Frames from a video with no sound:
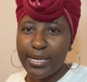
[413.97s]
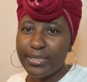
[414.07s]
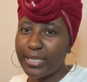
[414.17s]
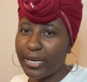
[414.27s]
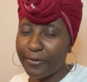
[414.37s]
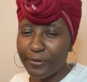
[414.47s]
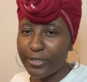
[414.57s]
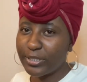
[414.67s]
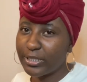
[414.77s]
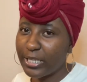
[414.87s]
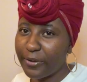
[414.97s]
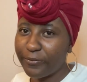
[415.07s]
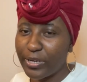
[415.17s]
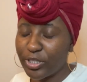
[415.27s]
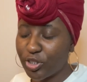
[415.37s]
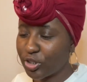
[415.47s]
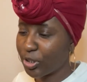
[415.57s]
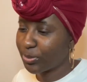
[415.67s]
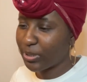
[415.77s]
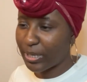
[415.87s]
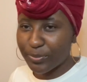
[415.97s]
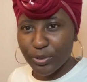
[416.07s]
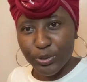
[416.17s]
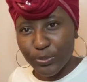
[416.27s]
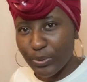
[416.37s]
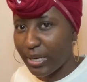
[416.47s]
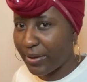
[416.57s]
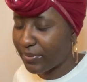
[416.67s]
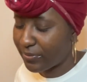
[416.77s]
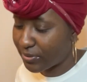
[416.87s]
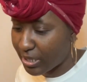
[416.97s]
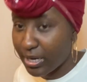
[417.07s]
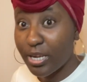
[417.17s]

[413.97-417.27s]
tell a friend to subscribe to the Sweet Life of Shanna.